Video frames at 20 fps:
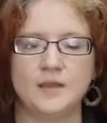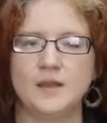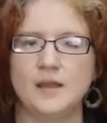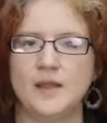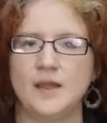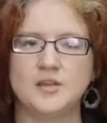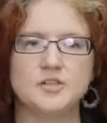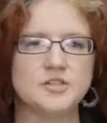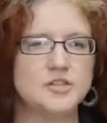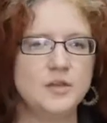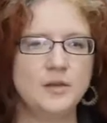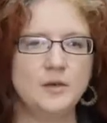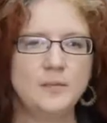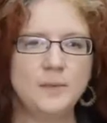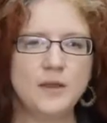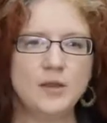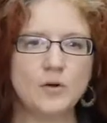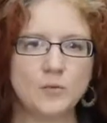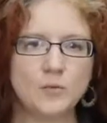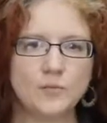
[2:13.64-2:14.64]
It shouldn't
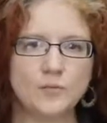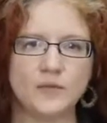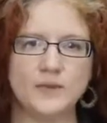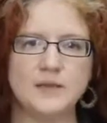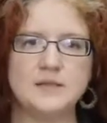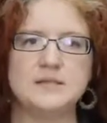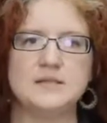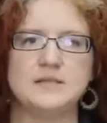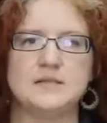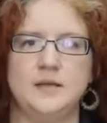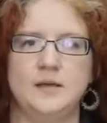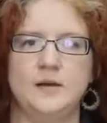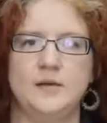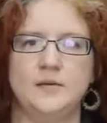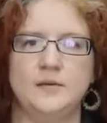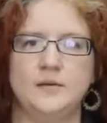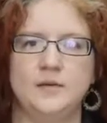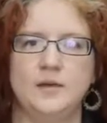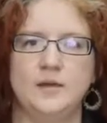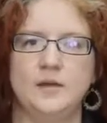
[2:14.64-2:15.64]
be overly
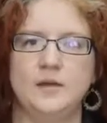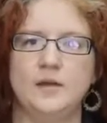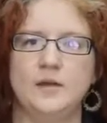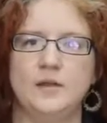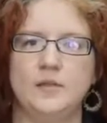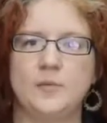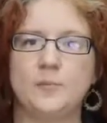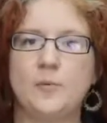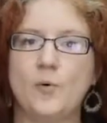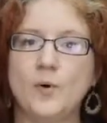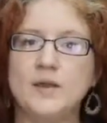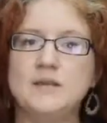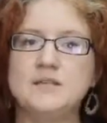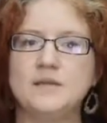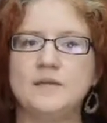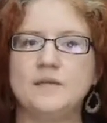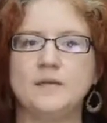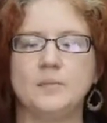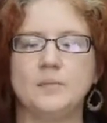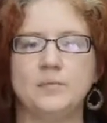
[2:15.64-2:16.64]
detailed. The point
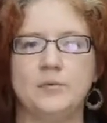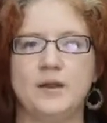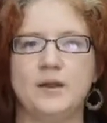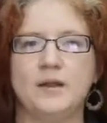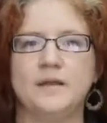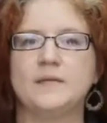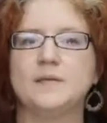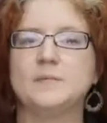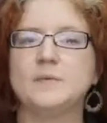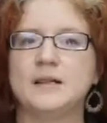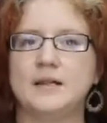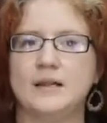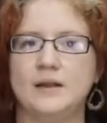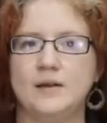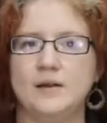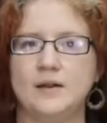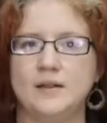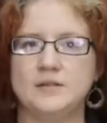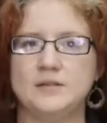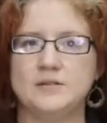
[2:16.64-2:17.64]
is to bring some
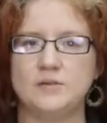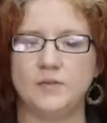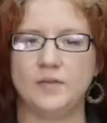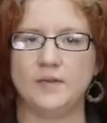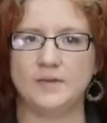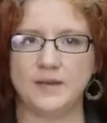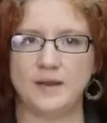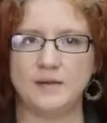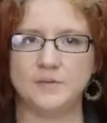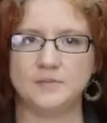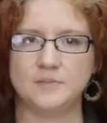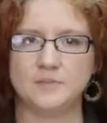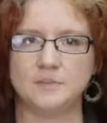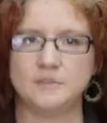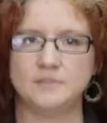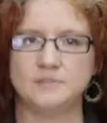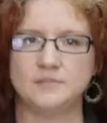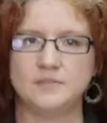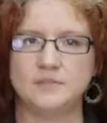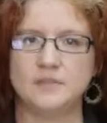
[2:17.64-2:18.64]
clarity to the sound.
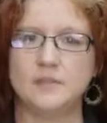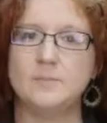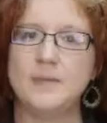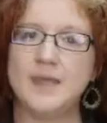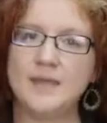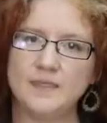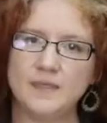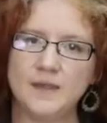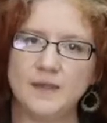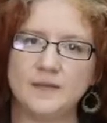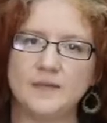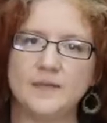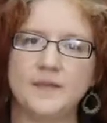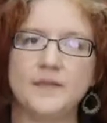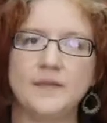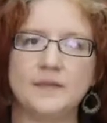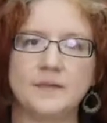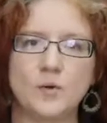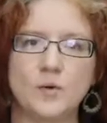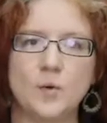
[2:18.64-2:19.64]
The main thing is that
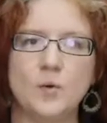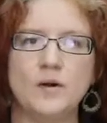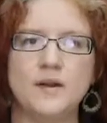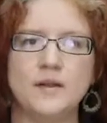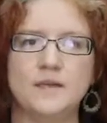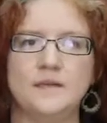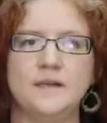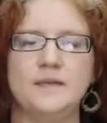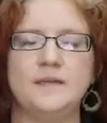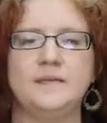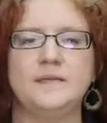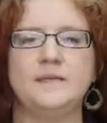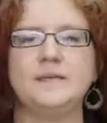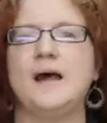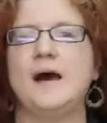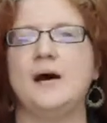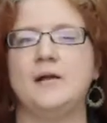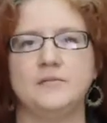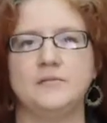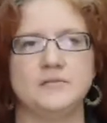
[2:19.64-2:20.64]
the score exists
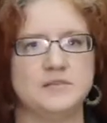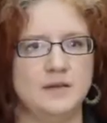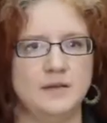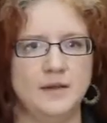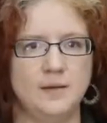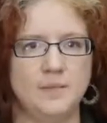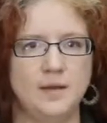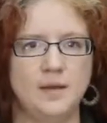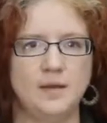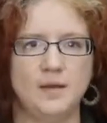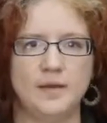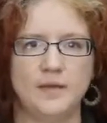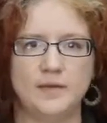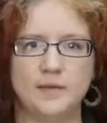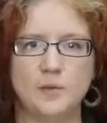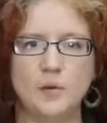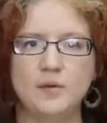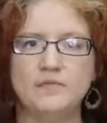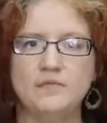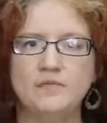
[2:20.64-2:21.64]
out of time,
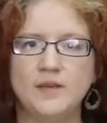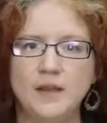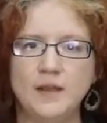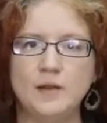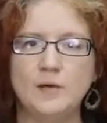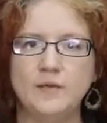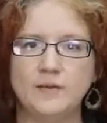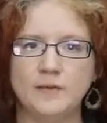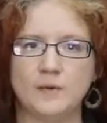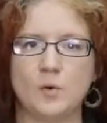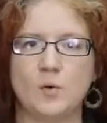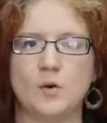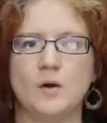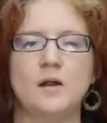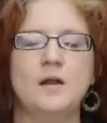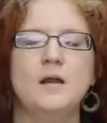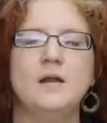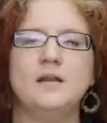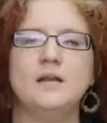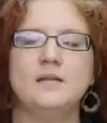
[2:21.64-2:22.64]
so a video
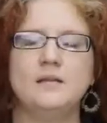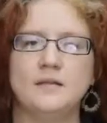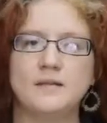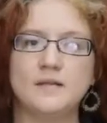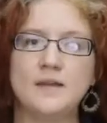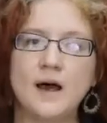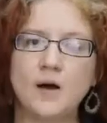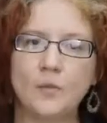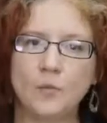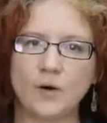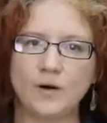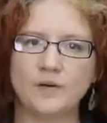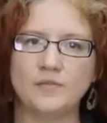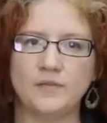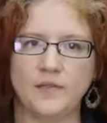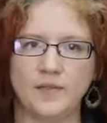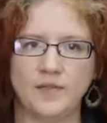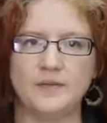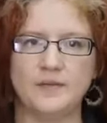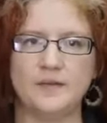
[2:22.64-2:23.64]
score does not work for
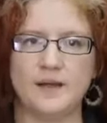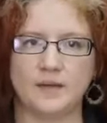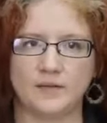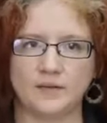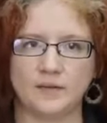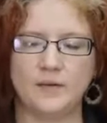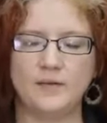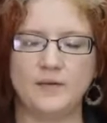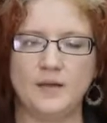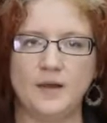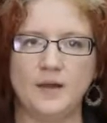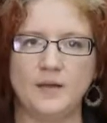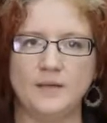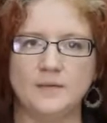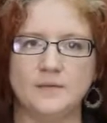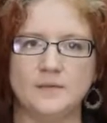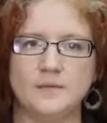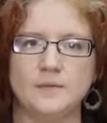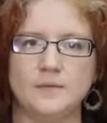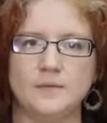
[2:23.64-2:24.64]
this exercise.